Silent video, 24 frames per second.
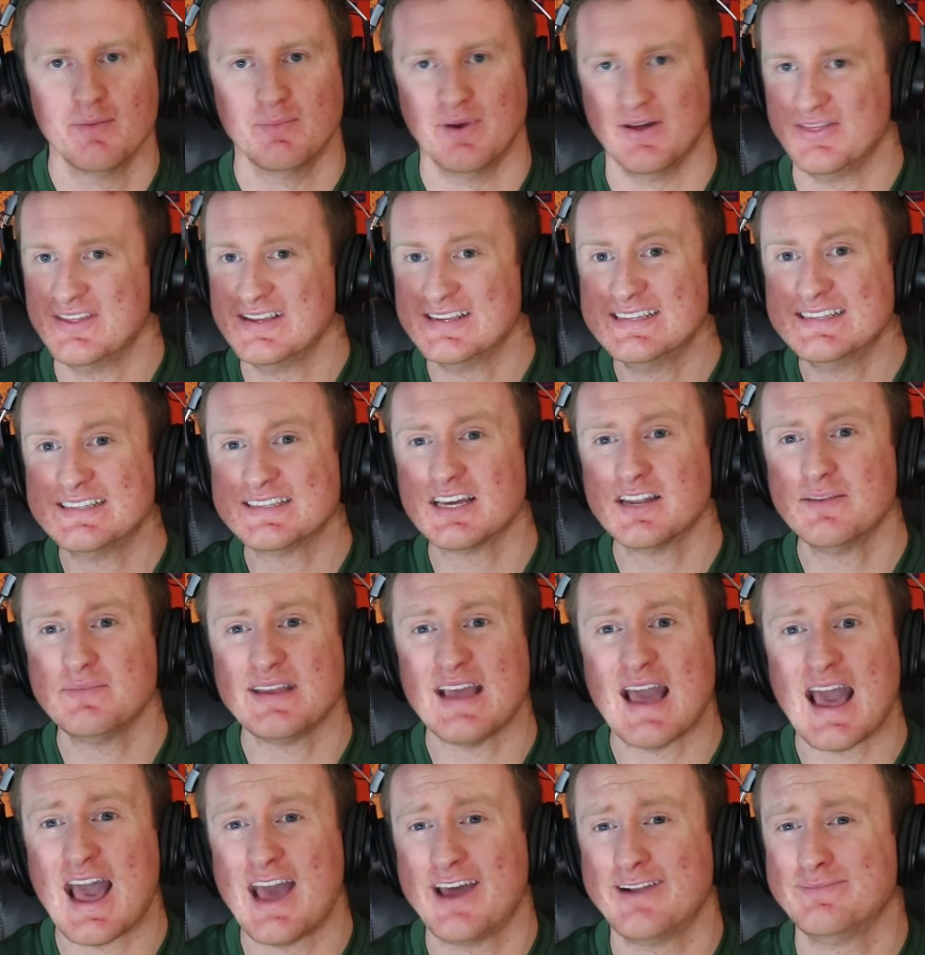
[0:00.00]
but this is going
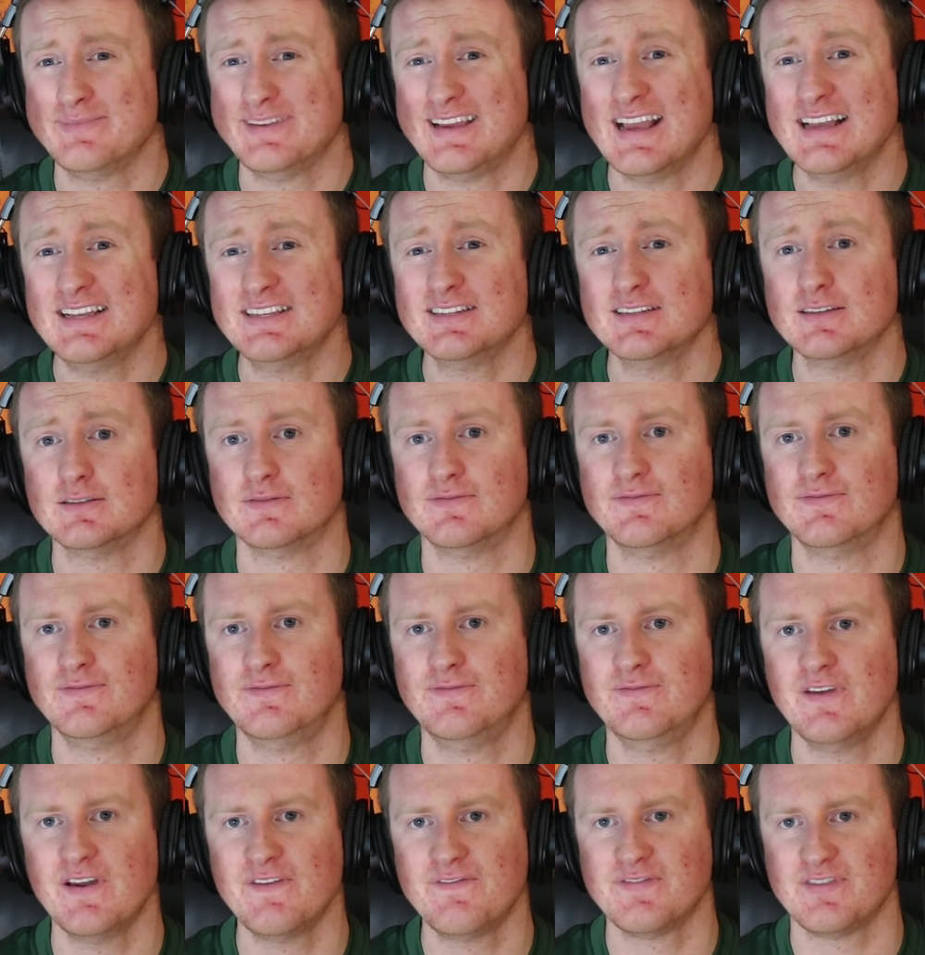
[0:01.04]
to be Adam Gase's
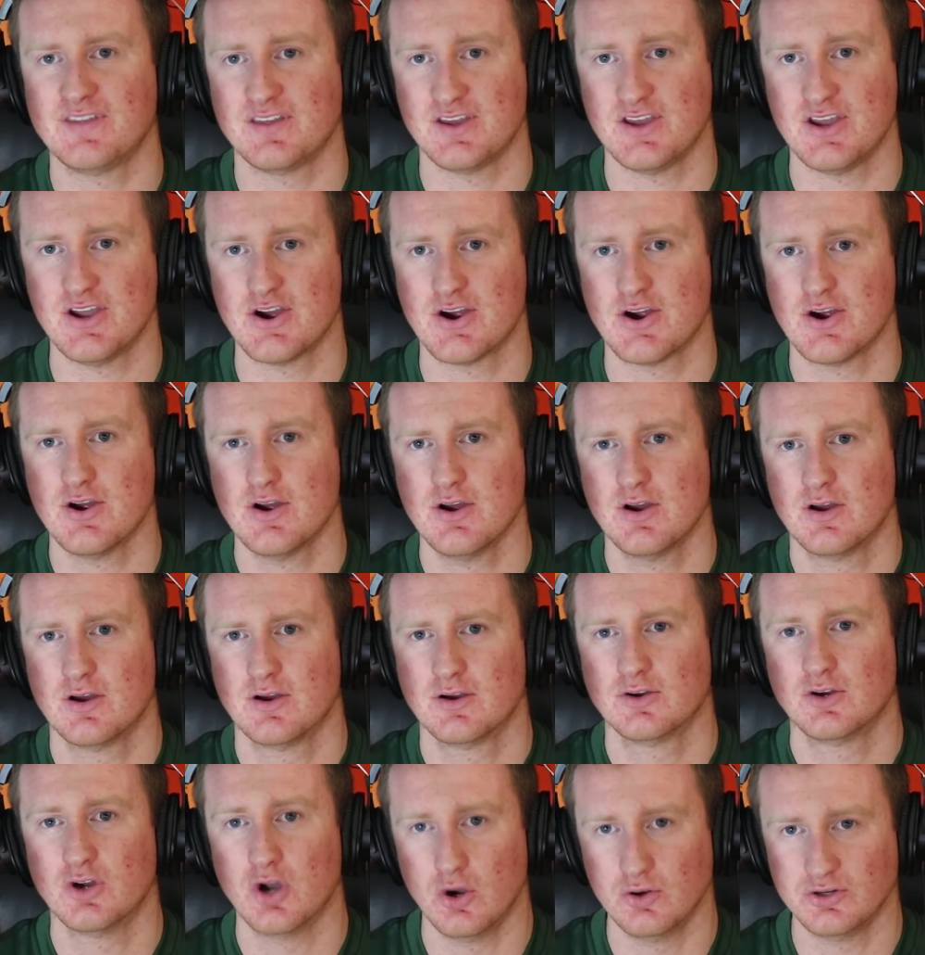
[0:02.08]
fifth year
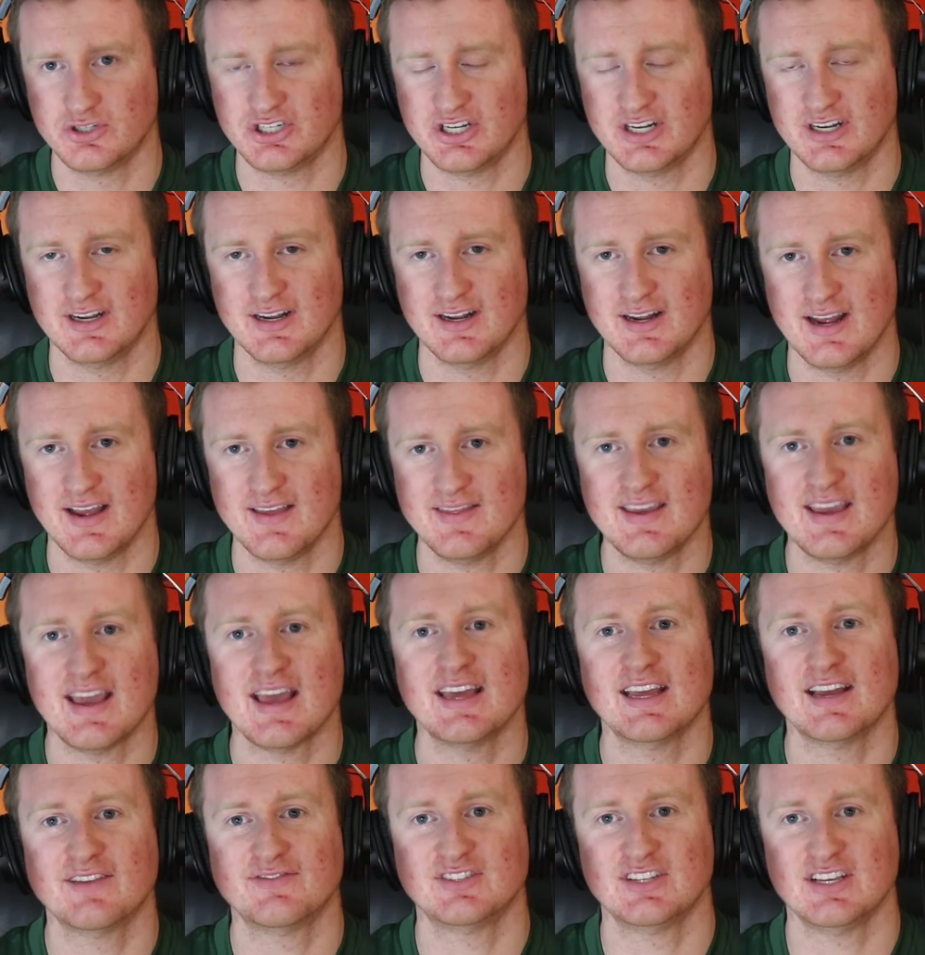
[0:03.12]
coaching in
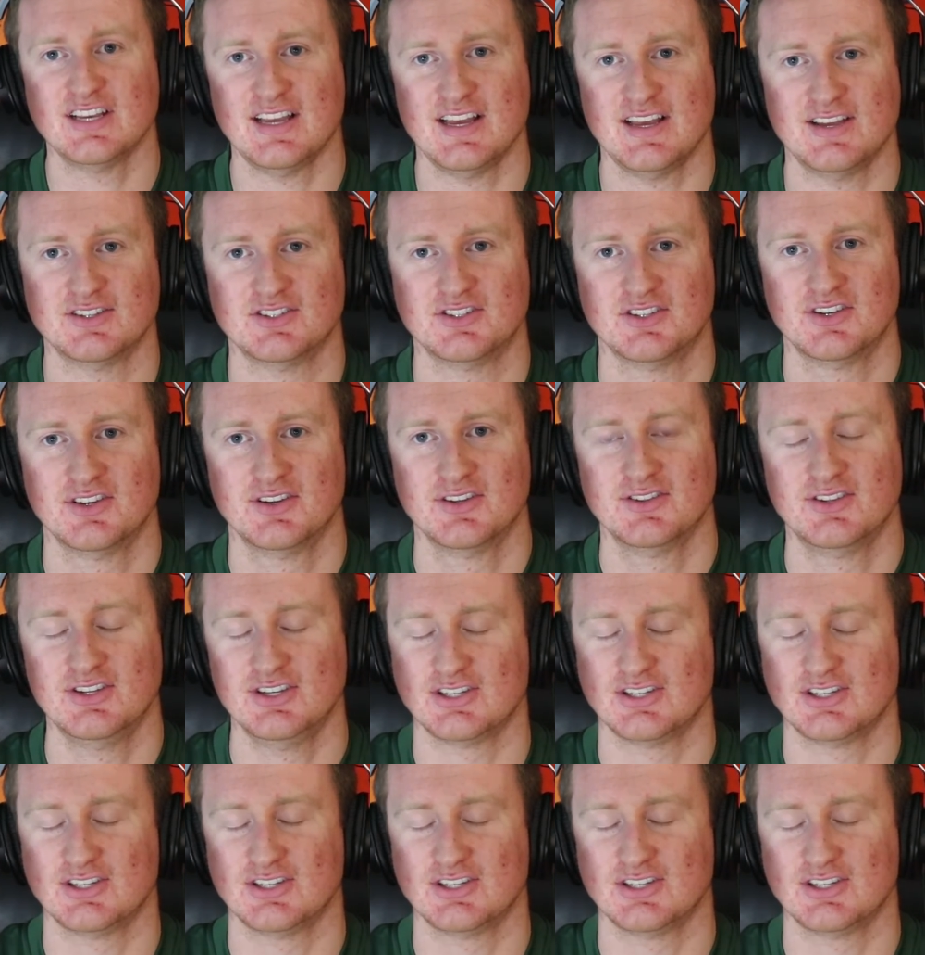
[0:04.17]
the AFC East.